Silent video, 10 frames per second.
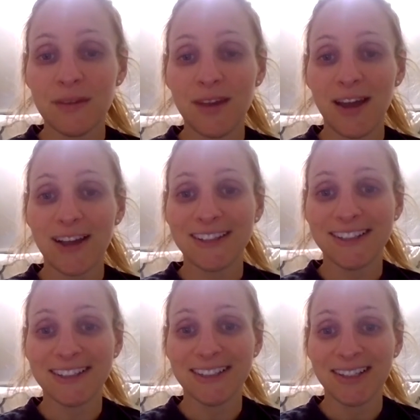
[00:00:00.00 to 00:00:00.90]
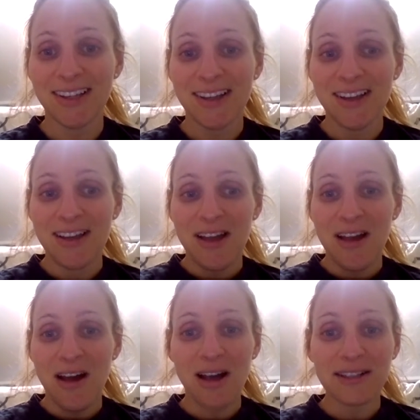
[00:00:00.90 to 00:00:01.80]
Yeah.
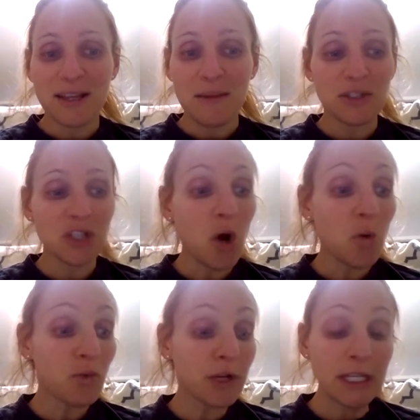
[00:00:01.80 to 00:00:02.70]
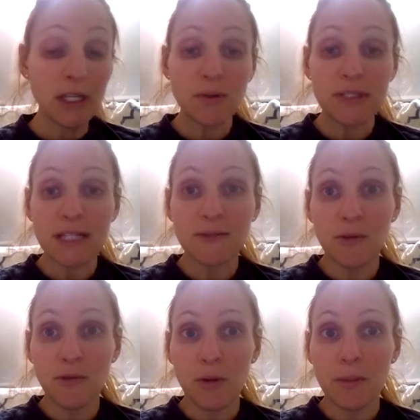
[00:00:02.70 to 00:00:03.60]
Awesome. So really use us
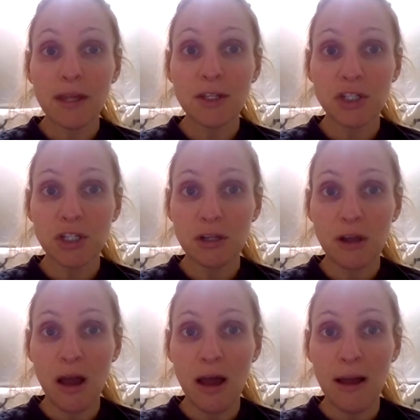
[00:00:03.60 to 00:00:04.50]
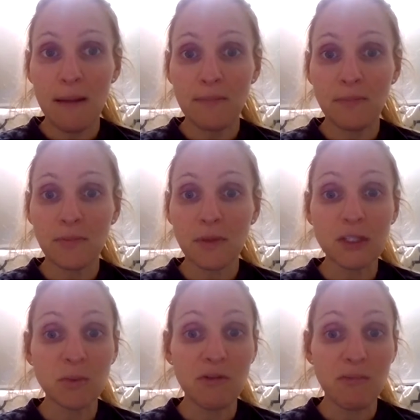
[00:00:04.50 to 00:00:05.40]
for verbiage
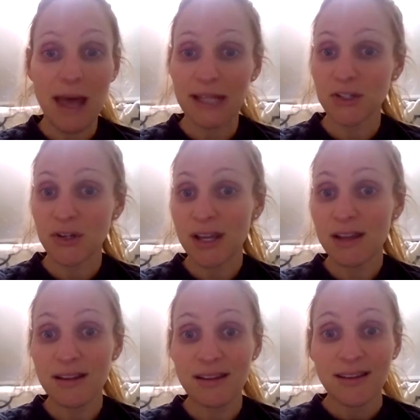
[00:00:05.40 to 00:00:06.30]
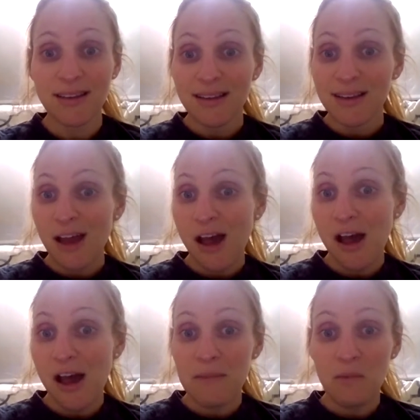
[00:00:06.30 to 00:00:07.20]
because we've mastered it.
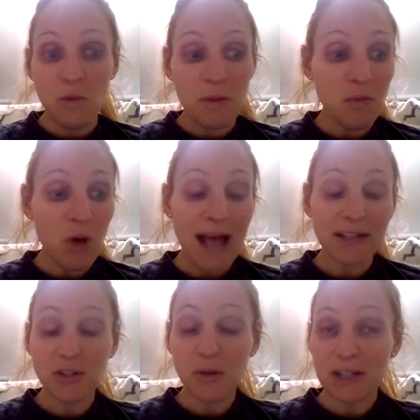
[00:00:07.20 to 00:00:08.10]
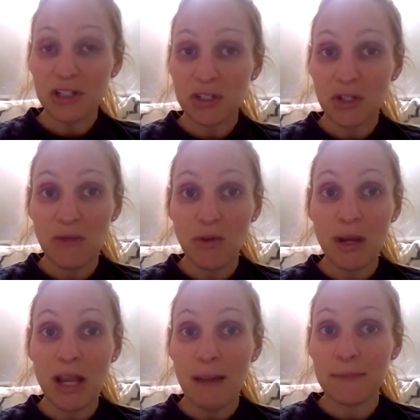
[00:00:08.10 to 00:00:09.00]
When people ask you questions or give you
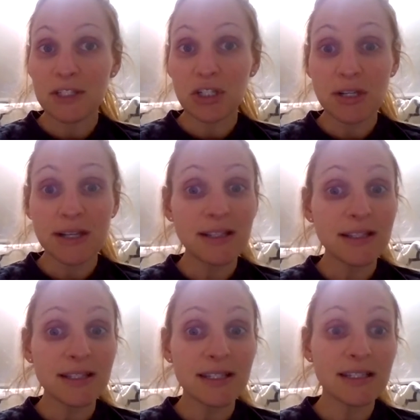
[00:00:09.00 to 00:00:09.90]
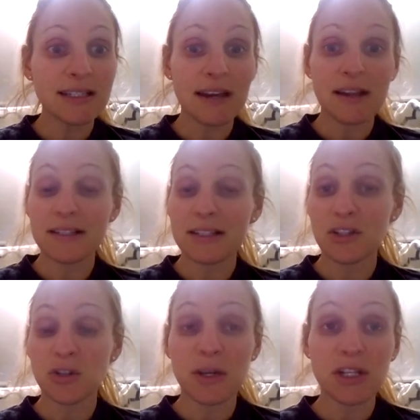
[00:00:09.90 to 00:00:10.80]
any oppositions, send us a
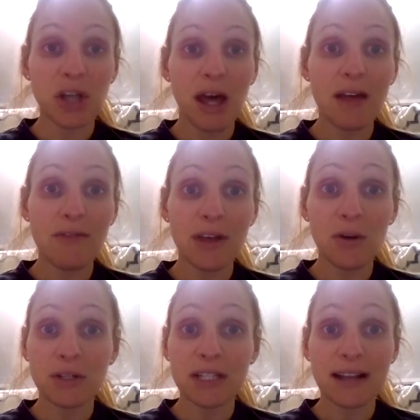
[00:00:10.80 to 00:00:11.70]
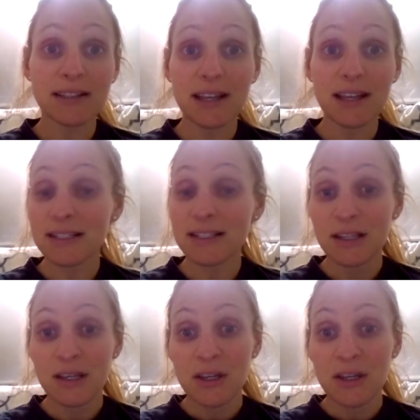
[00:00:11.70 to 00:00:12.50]
screenshot of it or text us,